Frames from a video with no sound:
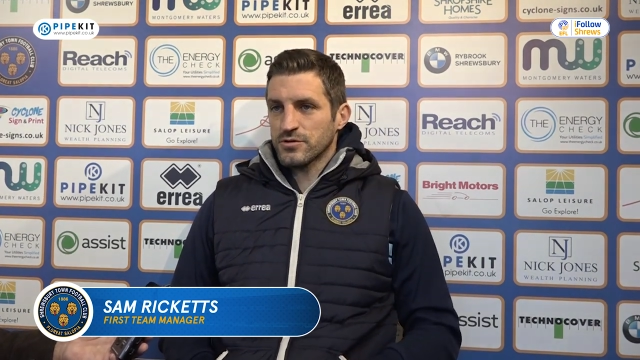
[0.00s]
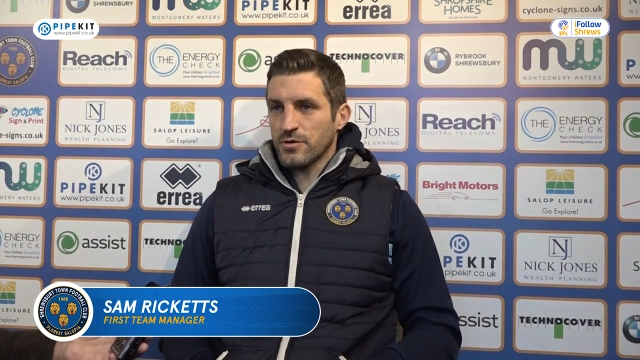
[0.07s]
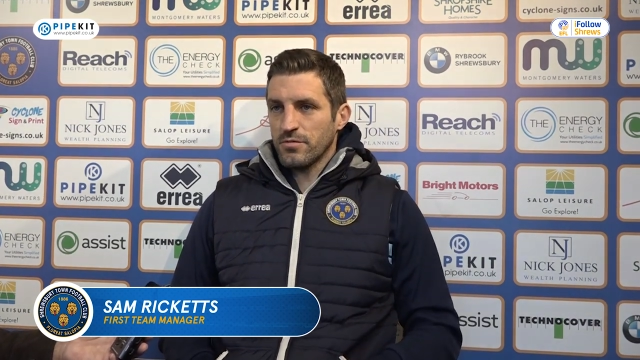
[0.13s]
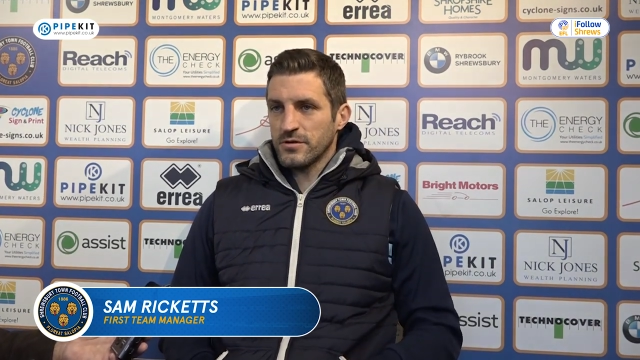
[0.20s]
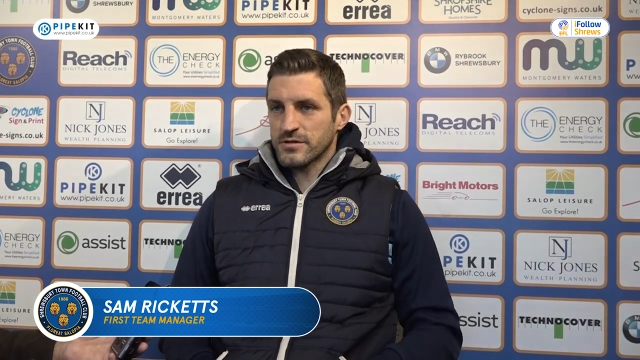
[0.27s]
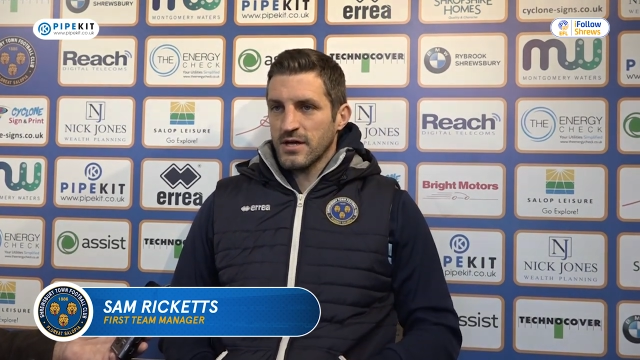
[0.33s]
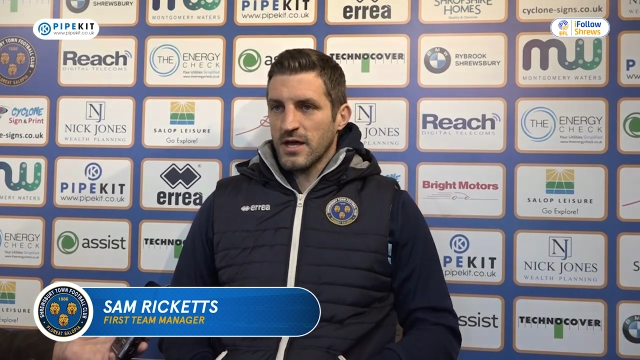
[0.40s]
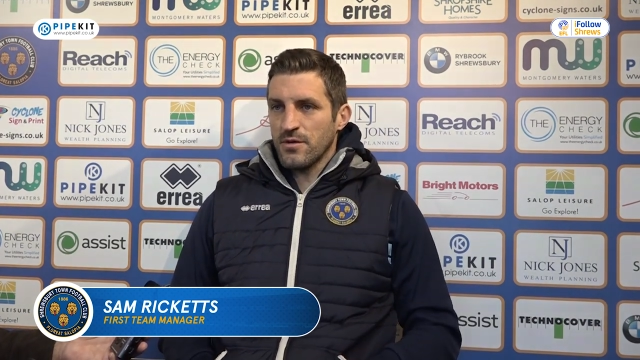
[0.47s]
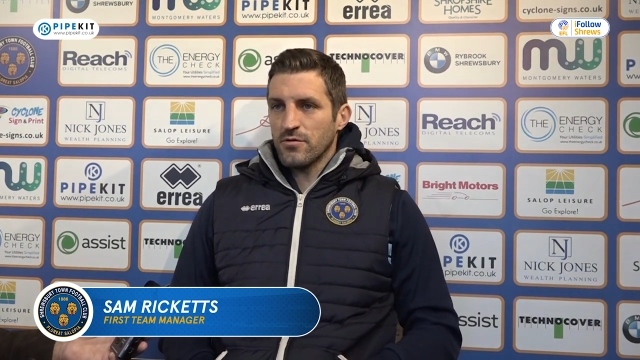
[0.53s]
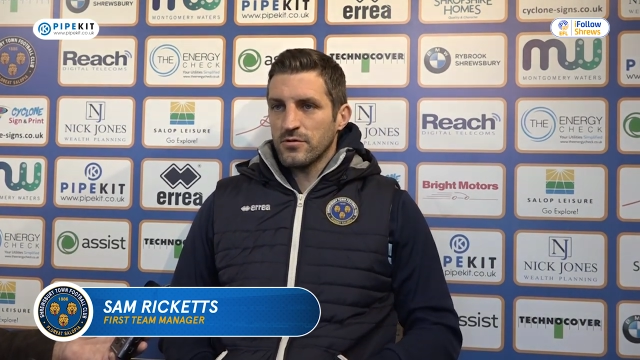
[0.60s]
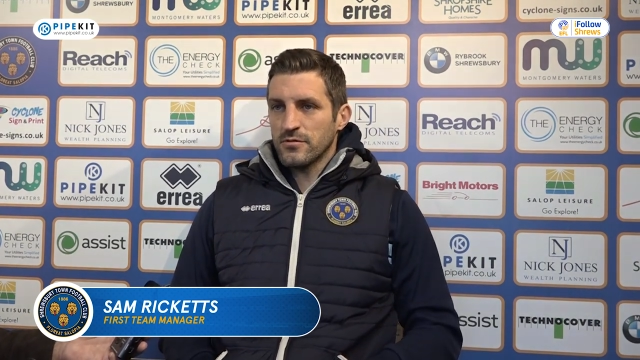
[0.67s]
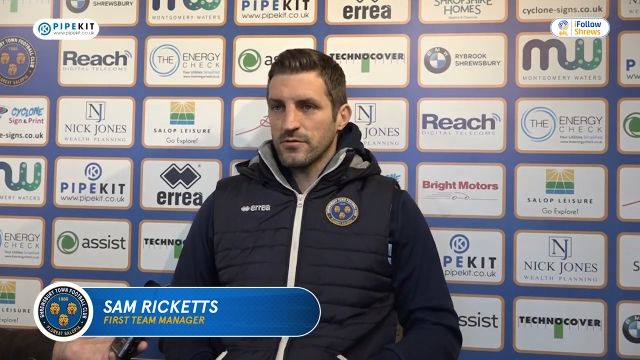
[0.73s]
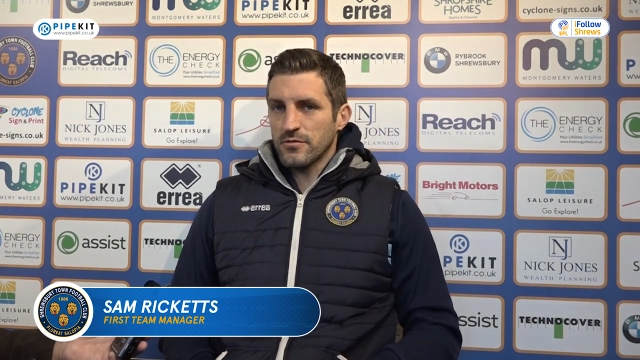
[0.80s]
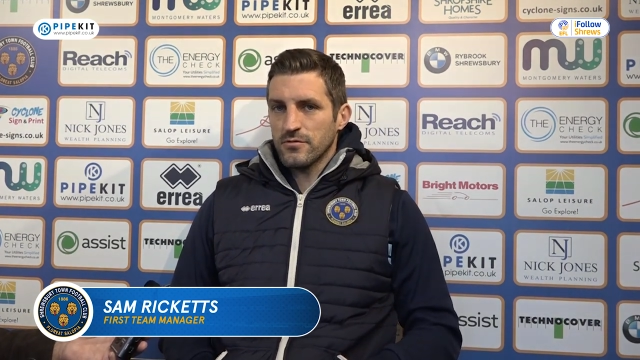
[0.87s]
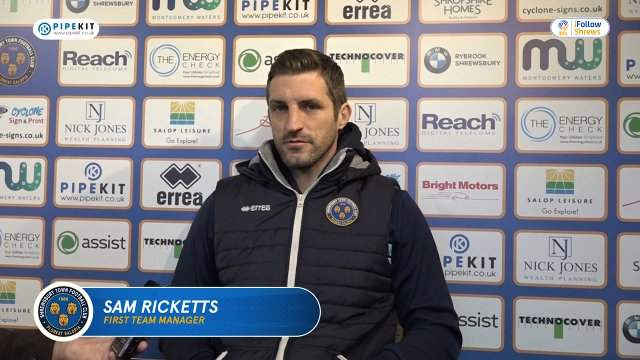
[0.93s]
top of the
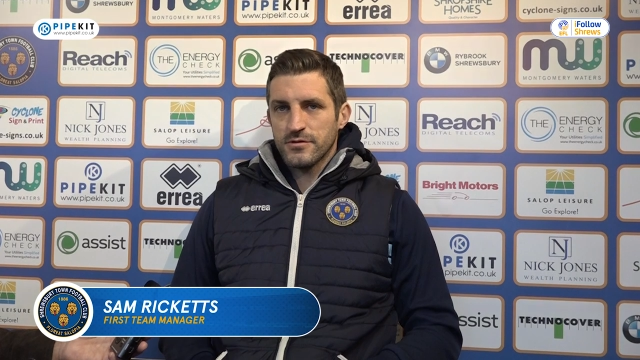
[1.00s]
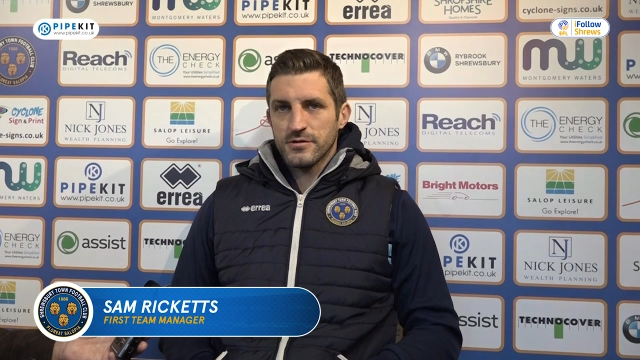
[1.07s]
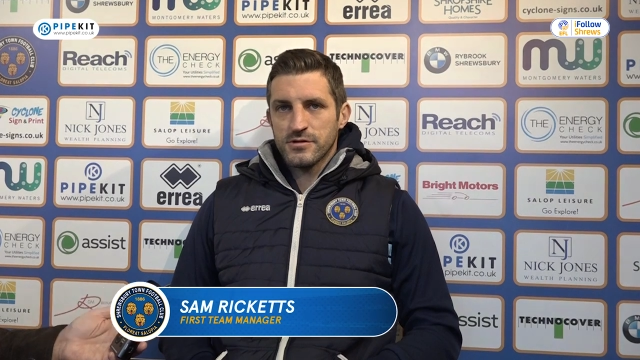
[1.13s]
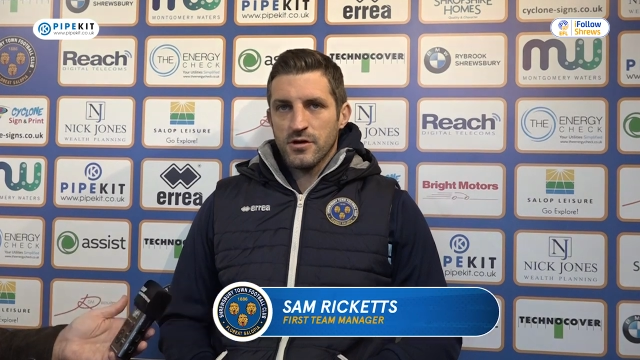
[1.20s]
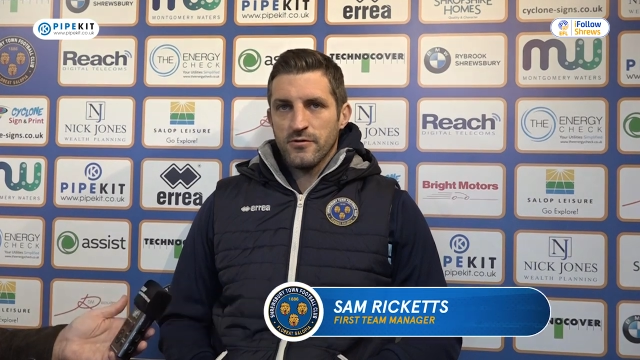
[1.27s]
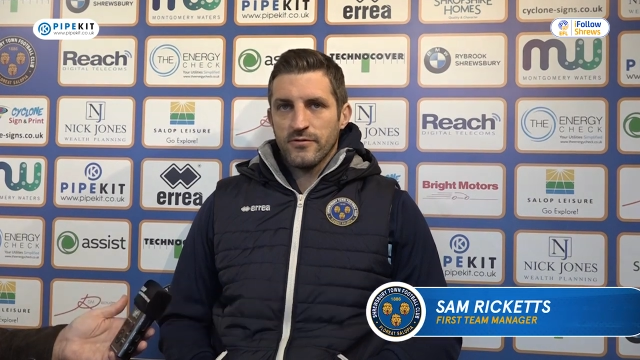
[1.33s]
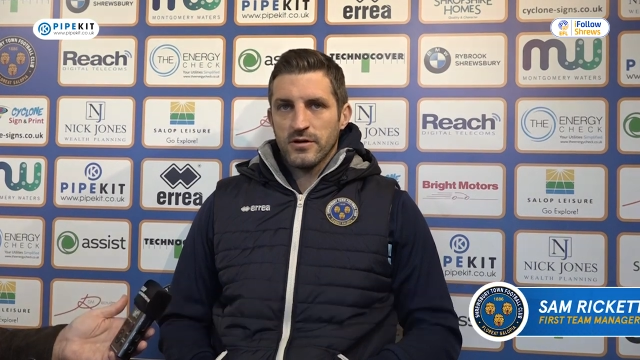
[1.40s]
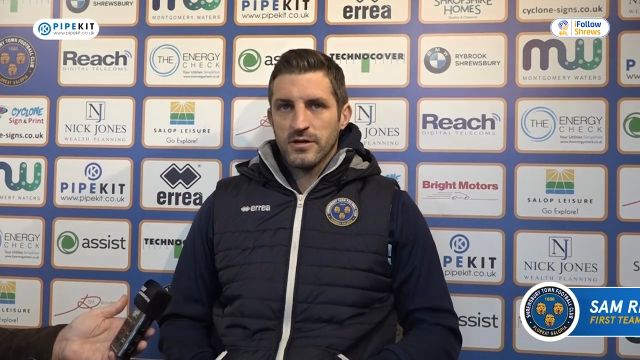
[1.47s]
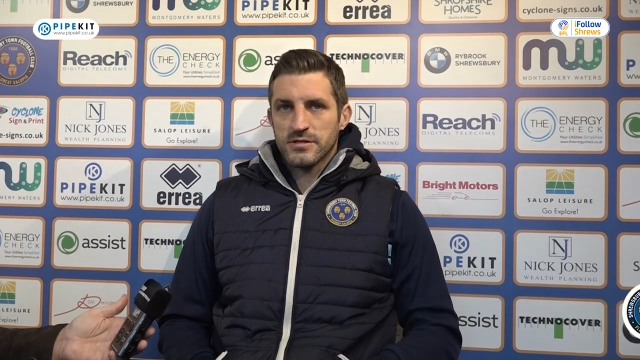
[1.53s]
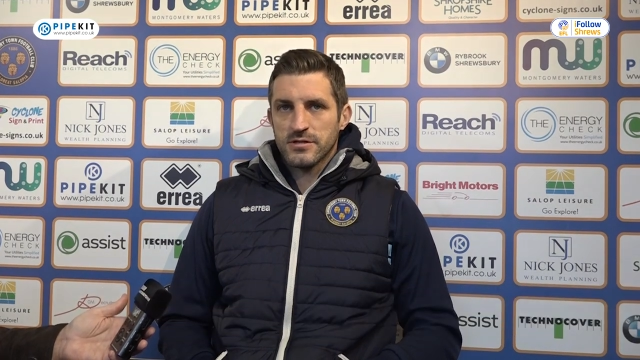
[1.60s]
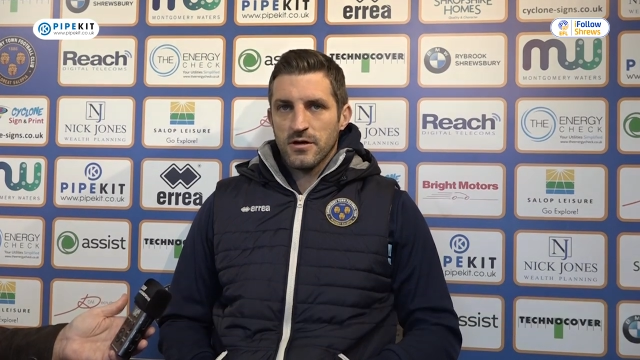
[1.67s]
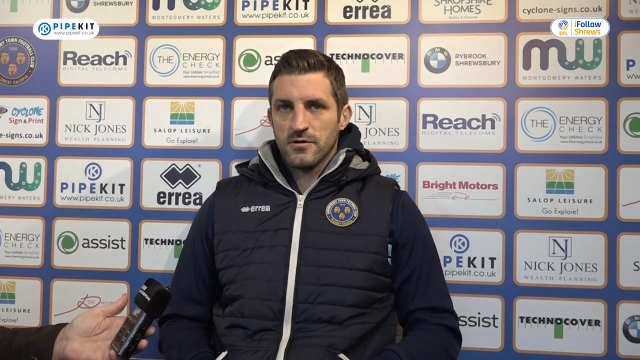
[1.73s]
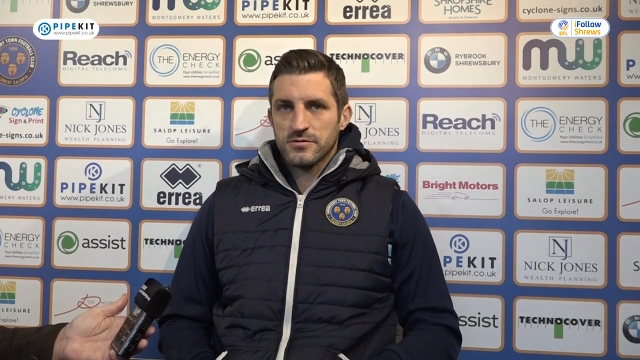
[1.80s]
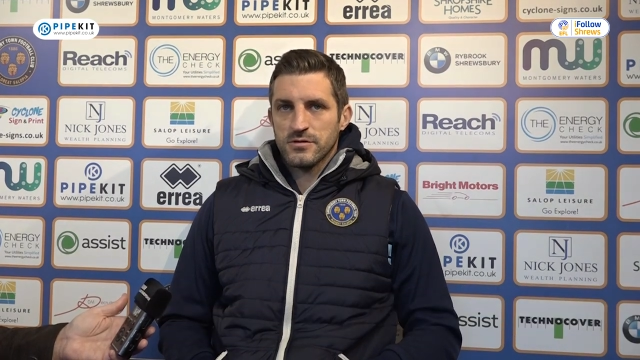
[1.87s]
table and, and deservedly so.